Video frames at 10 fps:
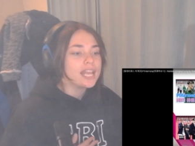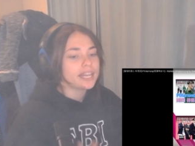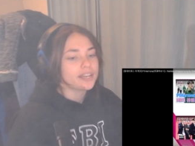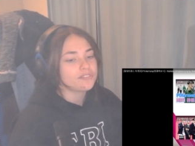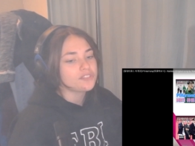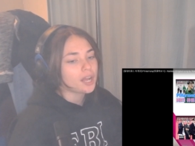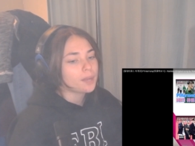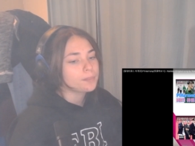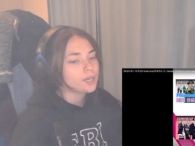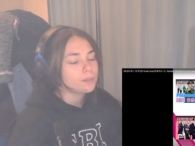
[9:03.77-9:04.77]
And if not,
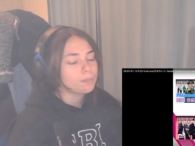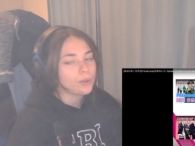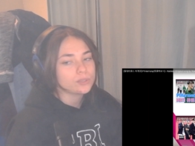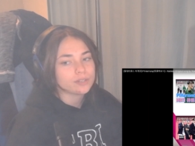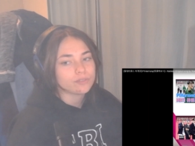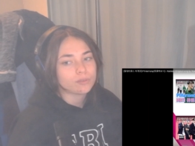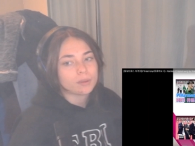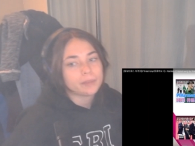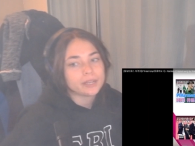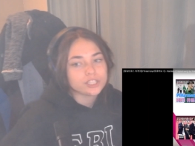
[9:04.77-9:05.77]
I'm gonna post it for my
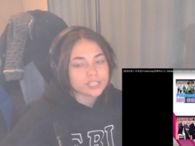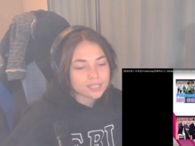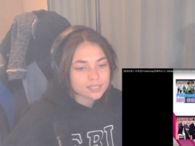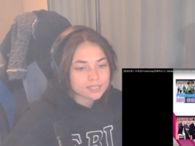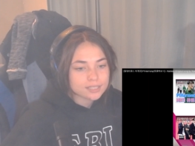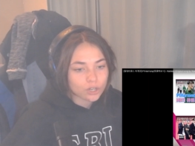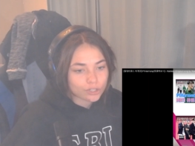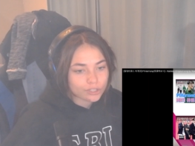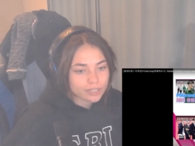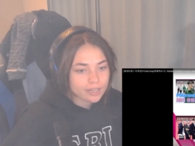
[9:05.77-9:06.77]
Patreons
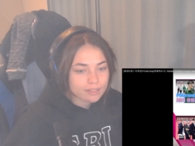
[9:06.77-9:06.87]
early,